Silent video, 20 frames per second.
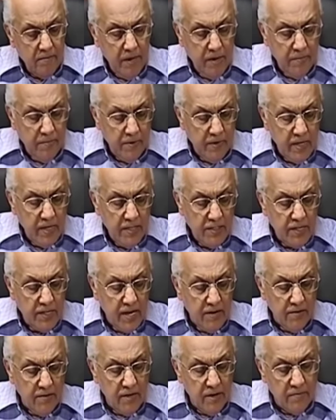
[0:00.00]
people, he
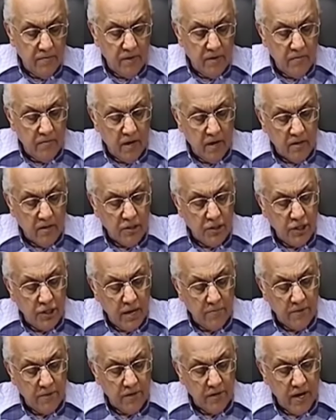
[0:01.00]
said to them in Mark
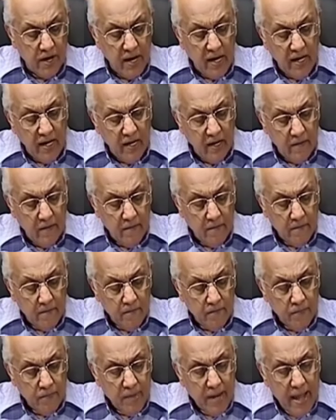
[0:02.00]
chapter 9
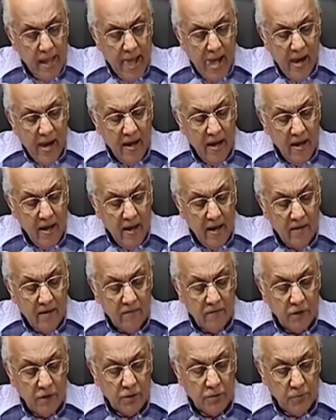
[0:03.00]

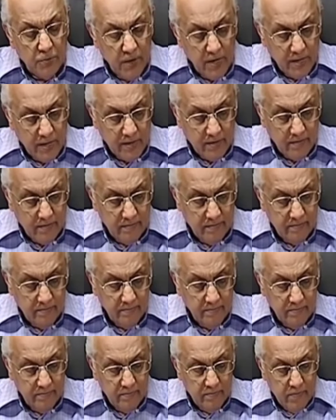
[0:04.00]
and verse 1,
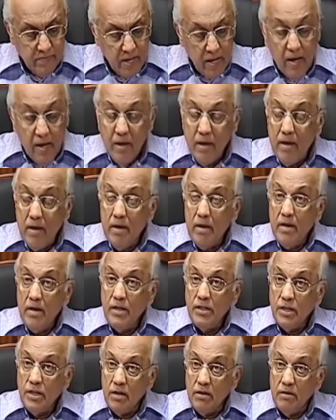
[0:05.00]

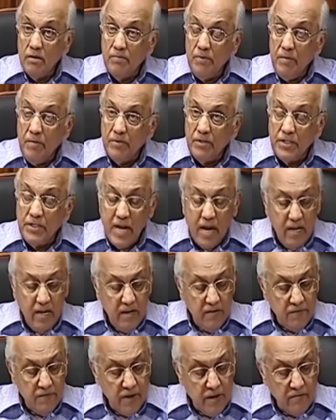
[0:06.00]
he said to the people
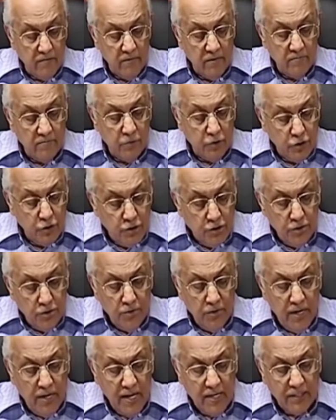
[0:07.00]
standing in front of him,
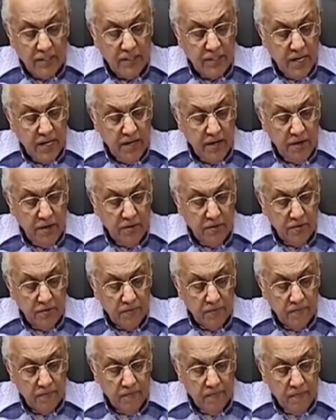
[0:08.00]
truly I say to you,
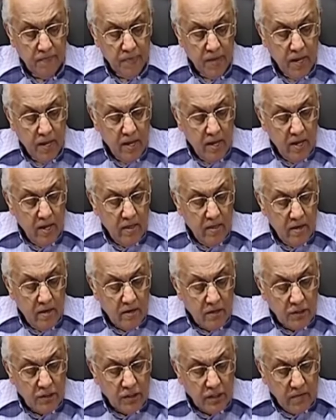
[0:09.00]

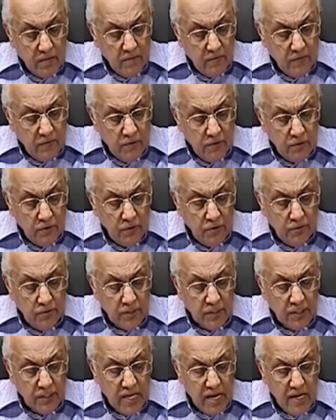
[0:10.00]
there are some of those who
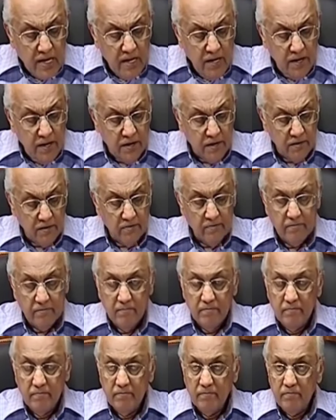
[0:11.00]
are standing here,
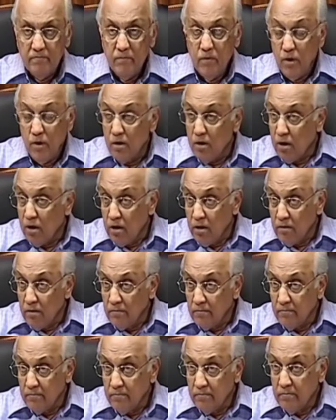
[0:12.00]
not
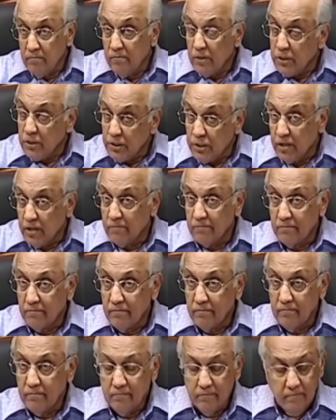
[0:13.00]
all, but some,
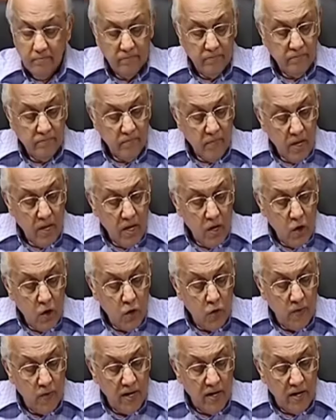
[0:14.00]

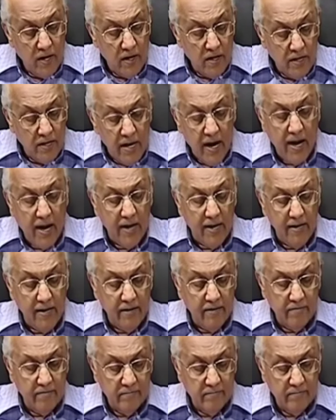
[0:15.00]
who will not die